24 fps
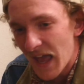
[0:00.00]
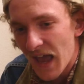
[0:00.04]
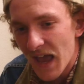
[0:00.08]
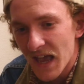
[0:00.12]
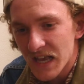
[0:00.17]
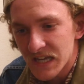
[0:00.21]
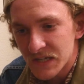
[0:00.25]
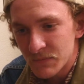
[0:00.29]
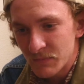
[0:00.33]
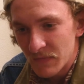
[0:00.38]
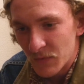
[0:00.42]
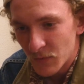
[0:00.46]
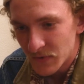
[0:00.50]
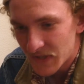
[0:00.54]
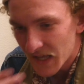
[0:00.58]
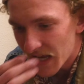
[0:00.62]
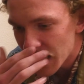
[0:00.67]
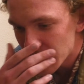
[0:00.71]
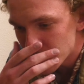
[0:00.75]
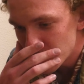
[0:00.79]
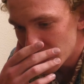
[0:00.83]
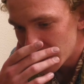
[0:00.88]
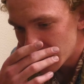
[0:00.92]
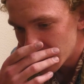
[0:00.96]
ask me? Would they
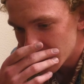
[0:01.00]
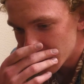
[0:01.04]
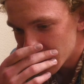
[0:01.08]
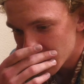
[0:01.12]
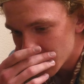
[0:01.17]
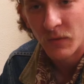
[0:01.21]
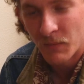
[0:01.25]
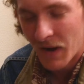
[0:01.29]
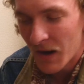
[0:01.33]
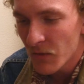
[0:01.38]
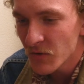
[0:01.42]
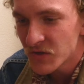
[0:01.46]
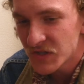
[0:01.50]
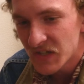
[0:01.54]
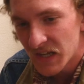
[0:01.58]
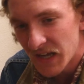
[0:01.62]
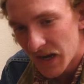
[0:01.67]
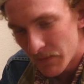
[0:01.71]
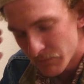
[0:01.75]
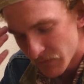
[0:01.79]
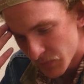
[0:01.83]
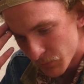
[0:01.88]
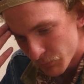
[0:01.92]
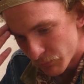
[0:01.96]
ask me? I would say
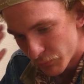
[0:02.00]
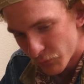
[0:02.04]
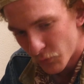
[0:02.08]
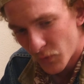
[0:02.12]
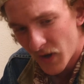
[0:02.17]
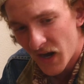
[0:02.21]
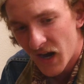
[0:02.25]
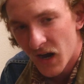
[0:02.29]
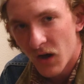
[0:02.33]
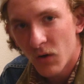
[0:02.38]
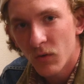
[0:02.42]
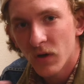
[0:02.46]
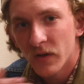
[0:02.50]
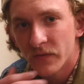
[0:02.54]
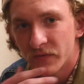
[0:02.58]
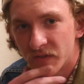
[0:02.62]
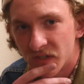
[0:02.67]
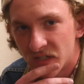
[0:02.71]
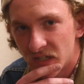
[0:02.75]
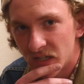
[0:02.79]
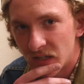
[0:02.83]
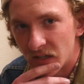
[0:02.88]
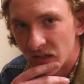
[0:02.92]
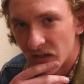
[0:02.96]
I'm the brow of
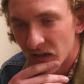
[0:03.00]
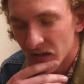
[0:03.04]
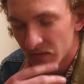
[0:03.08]
Z.